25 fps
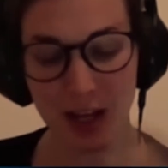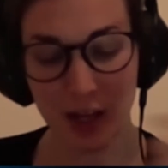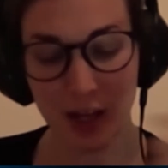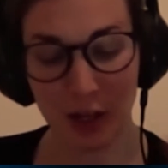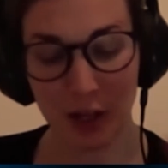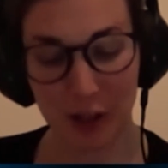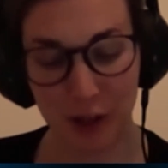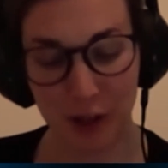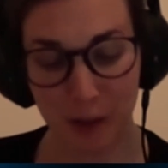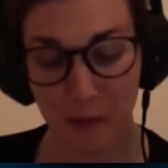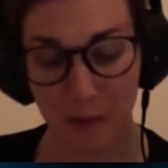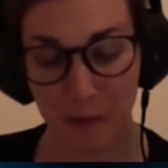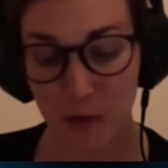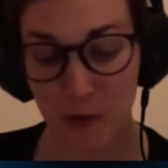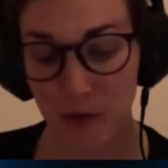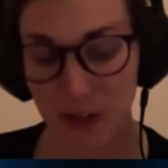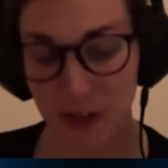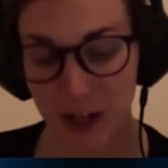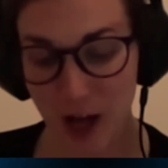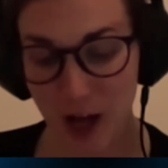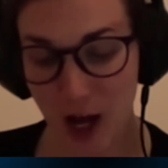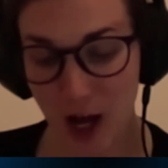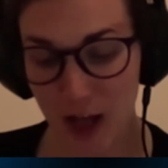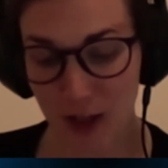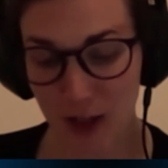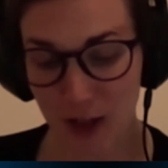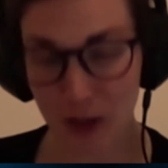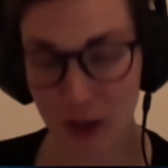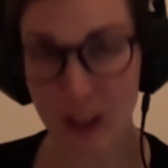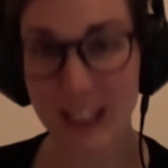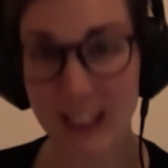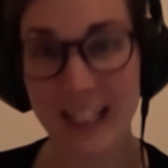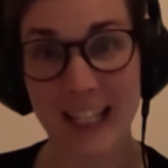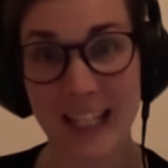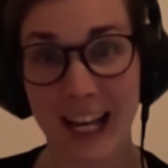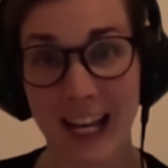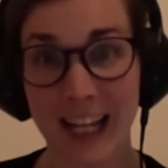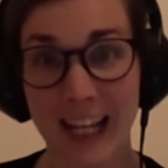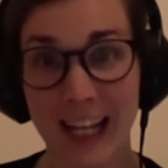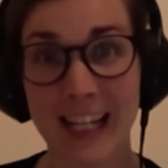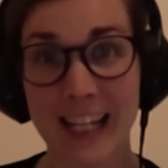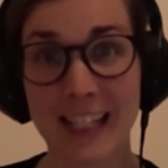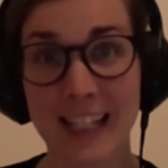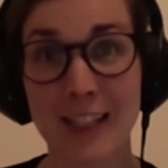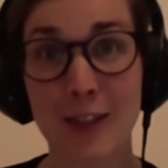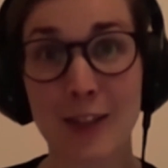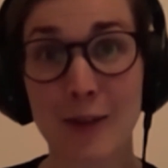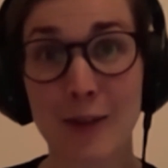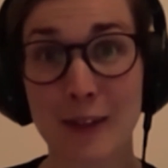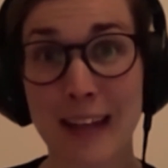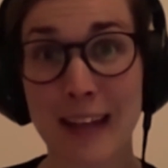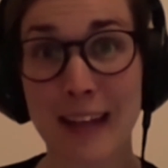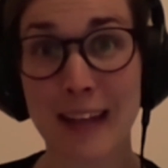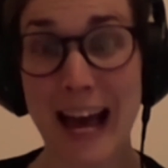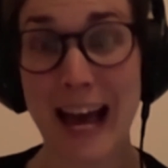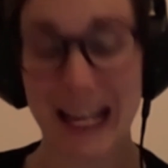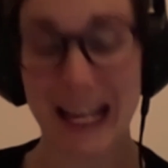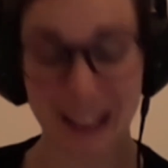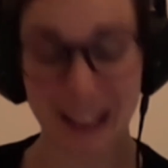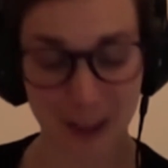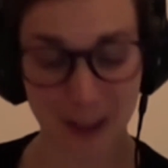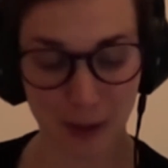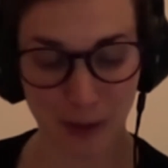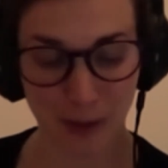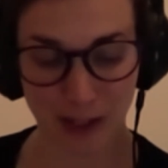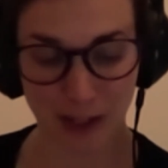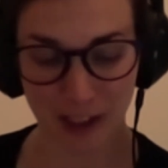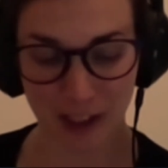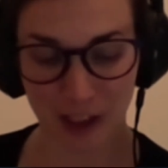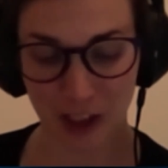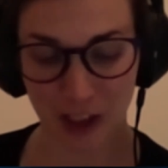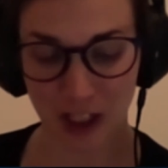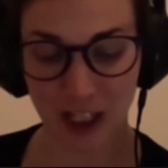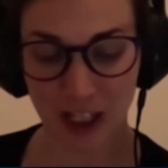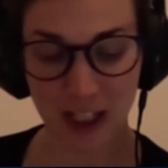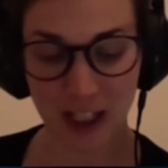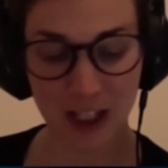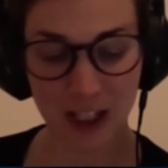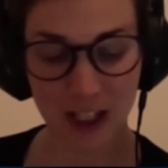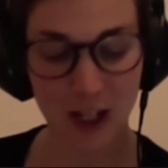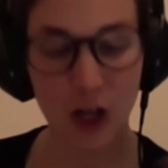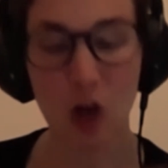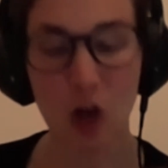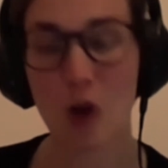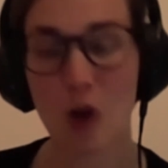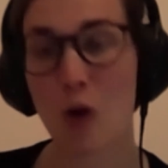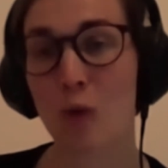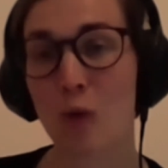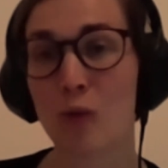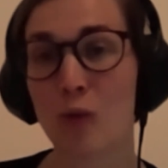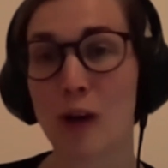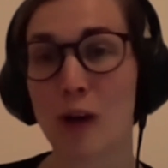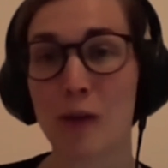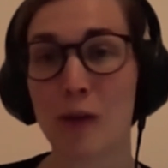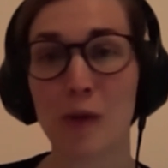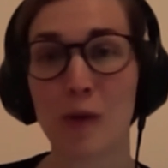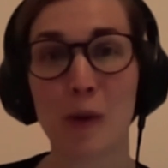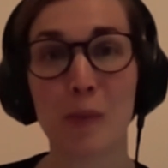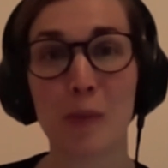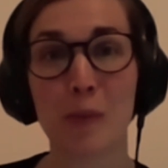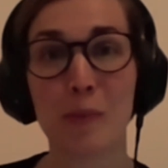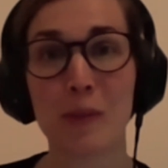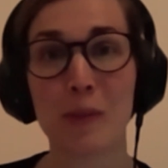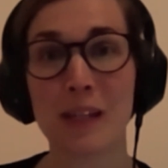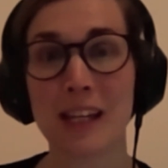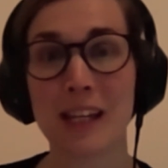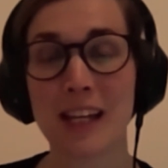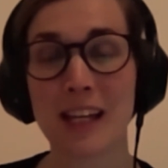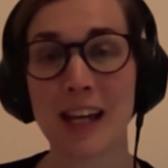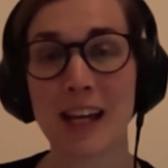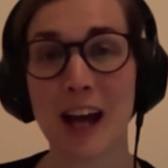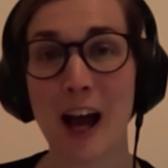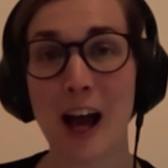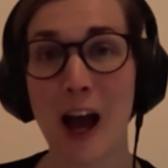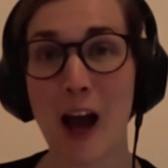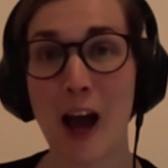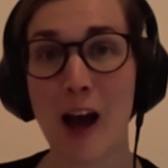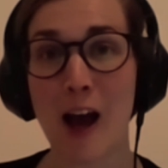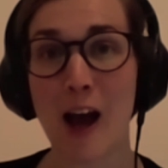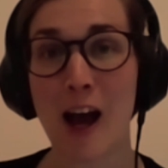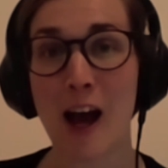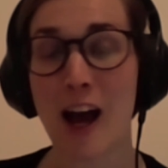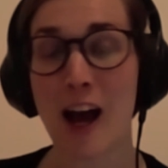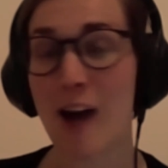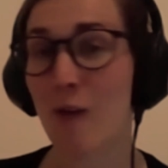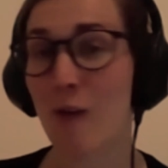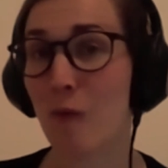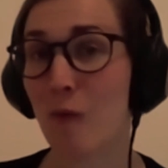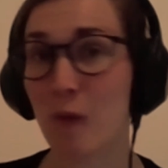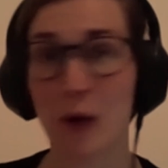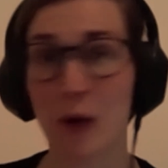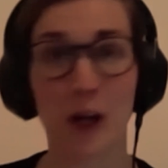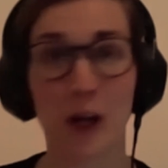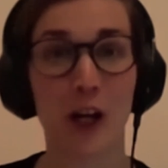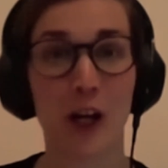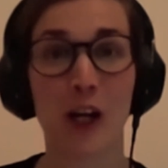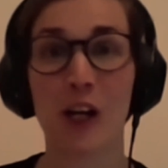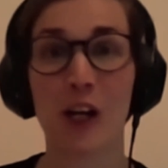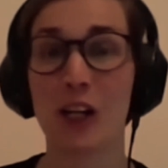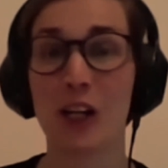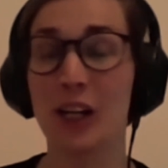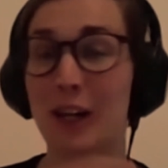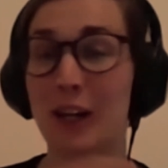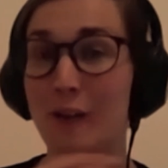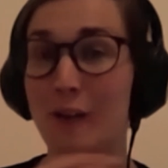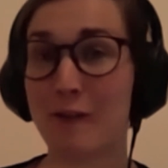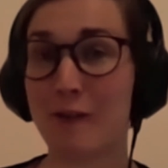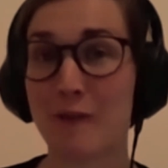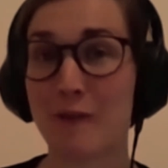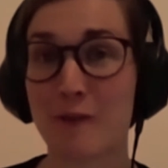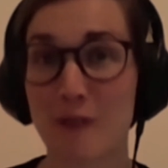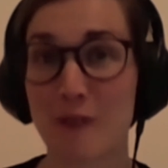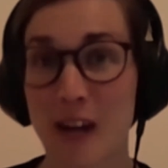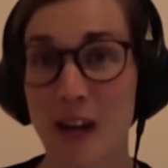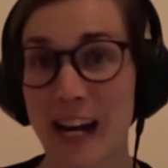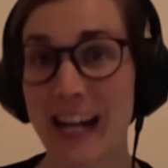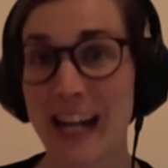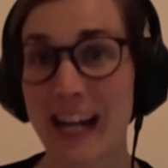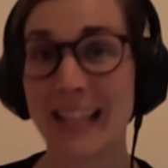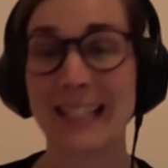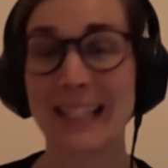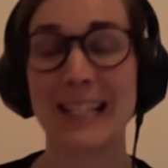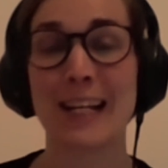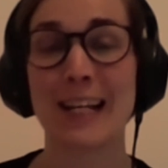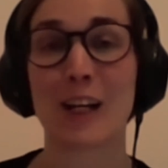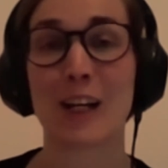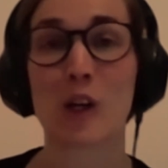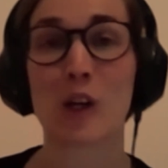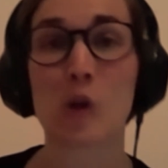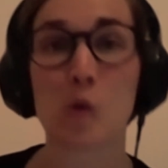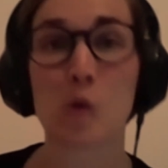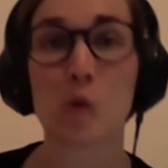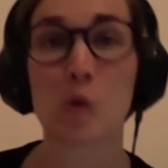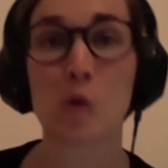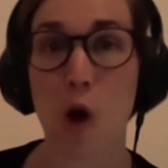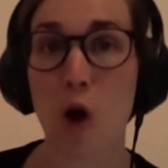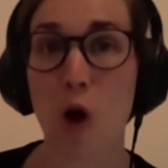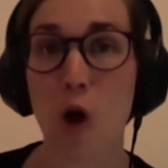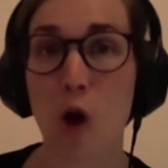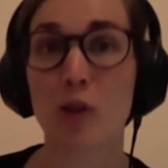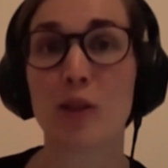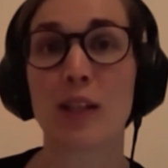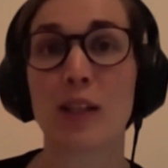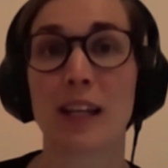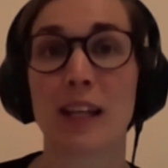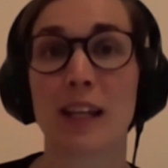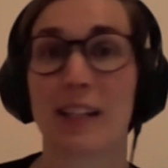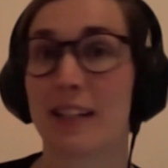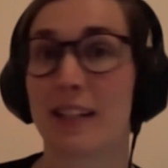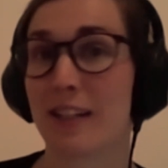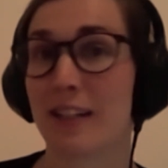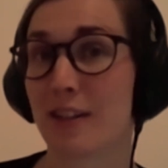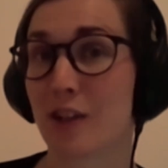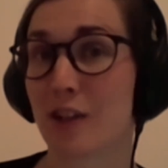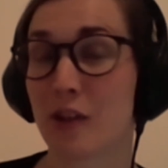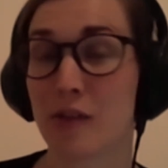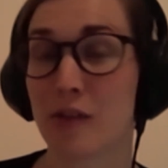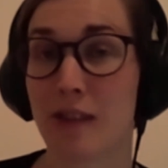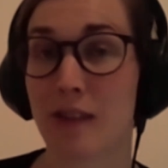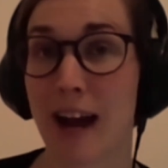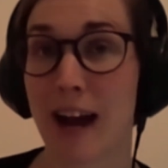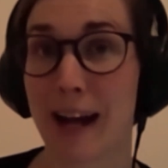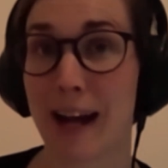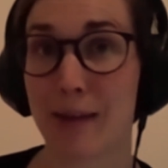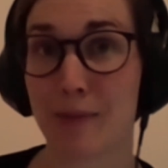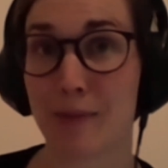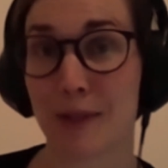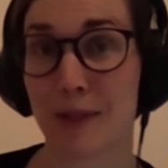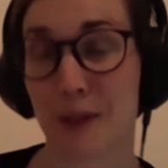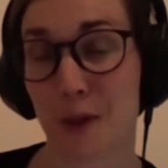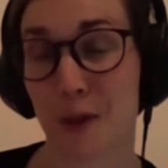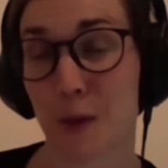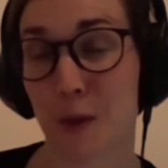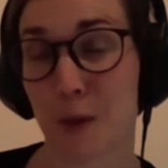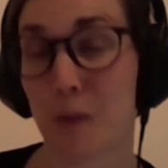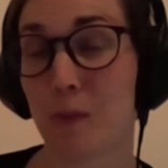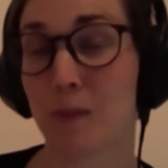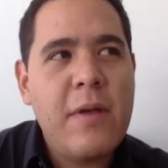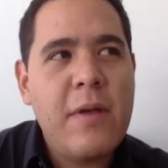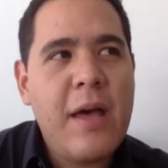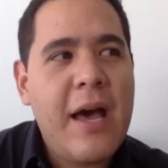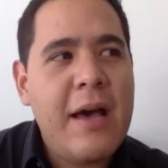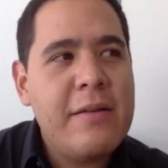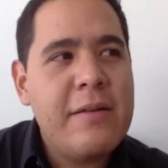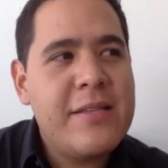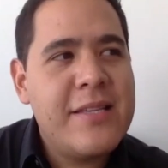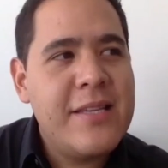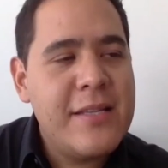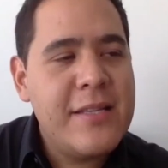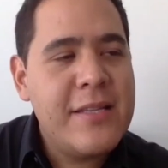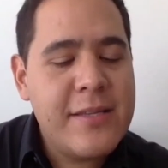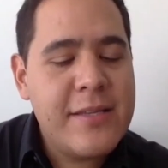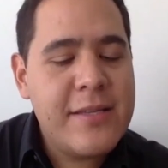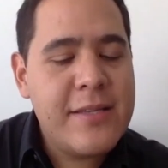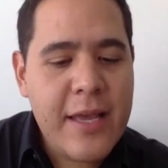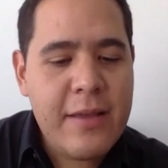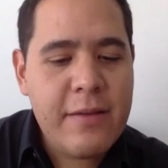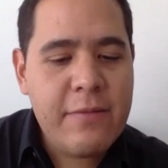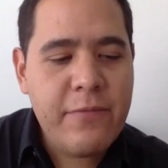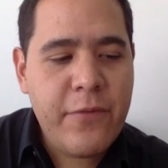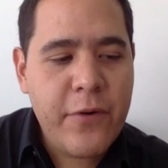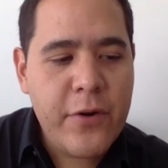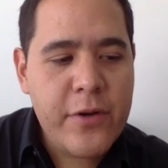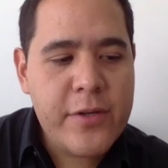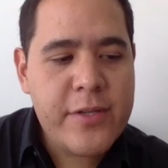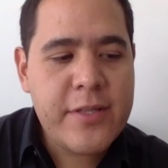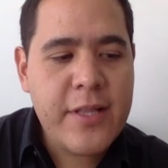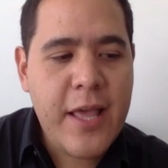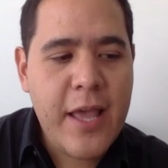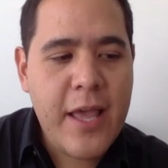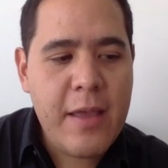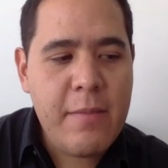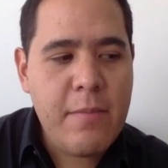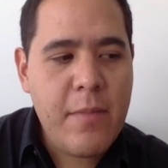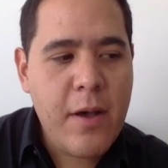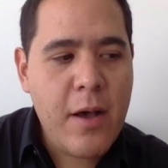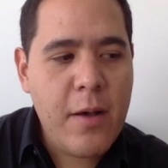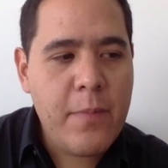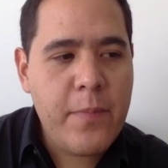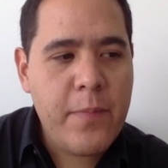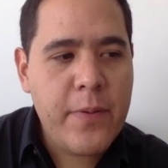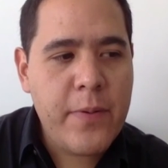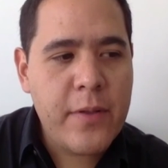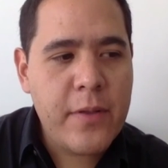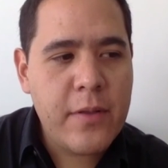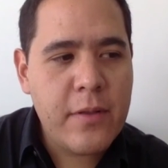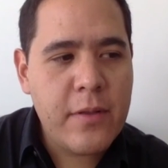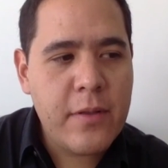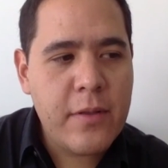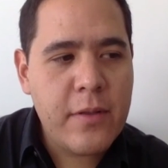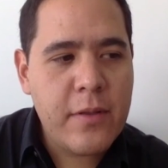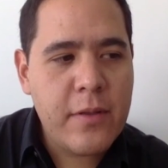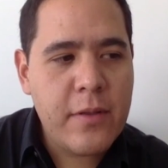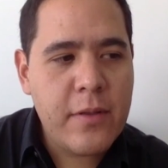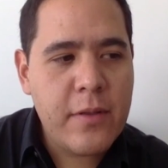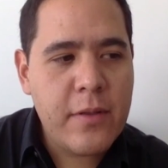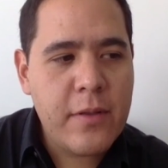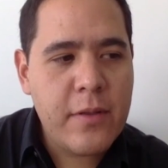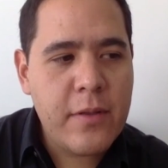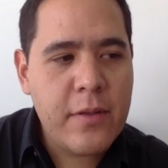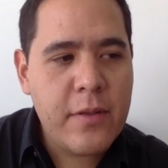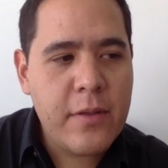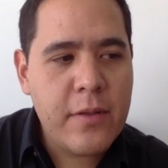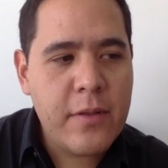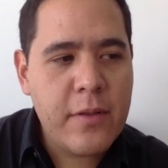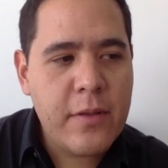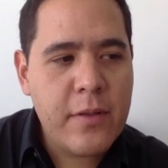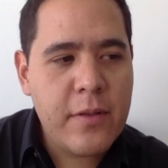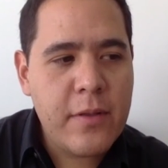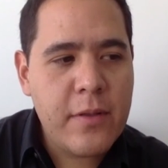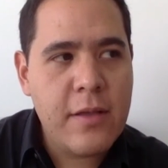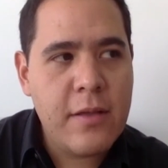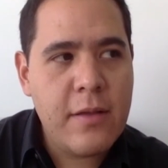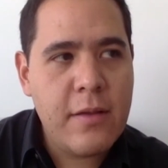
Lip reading: So moving on to the second to last question, what would be a word, a phrase, a quote that describes you? since I first came up with this,